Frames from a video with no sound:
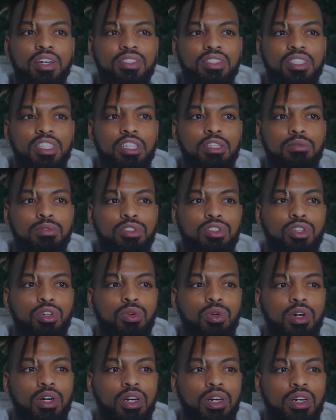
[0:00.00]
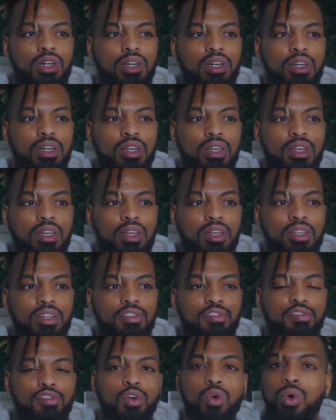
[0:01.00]
seems so
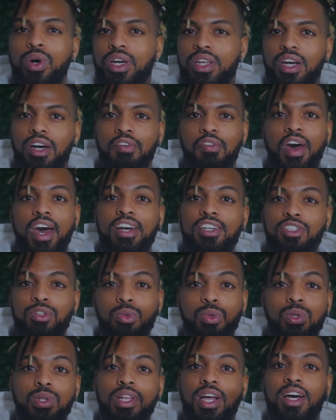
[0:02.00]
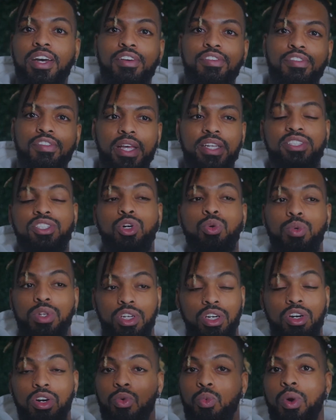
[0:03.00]
void of actual life. And so when
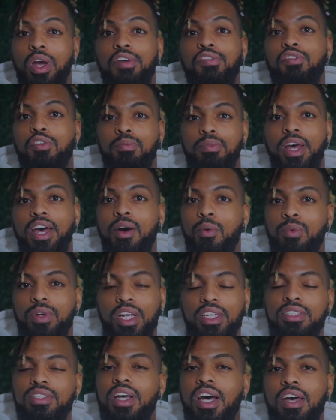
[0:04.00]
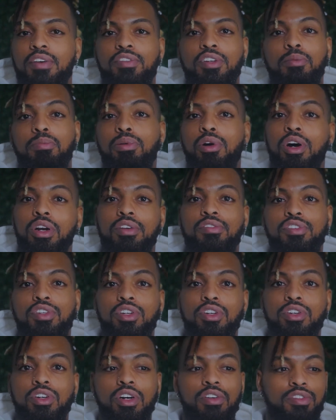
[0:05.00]
you're away from that, when that's not even a part of
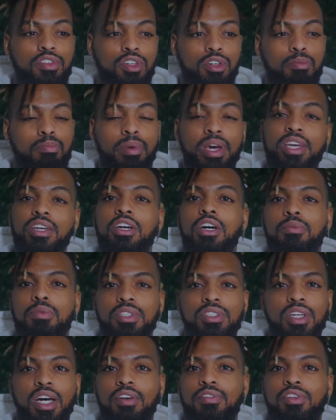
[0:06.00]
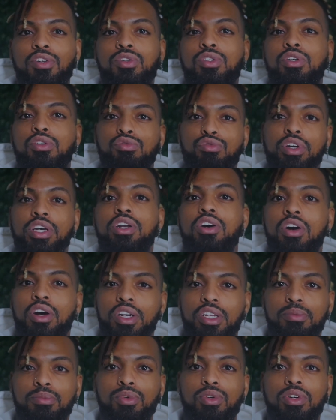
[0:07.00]
your makeup, it's not even on your radar
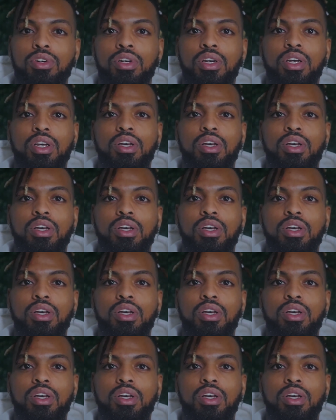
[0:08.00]
anymore,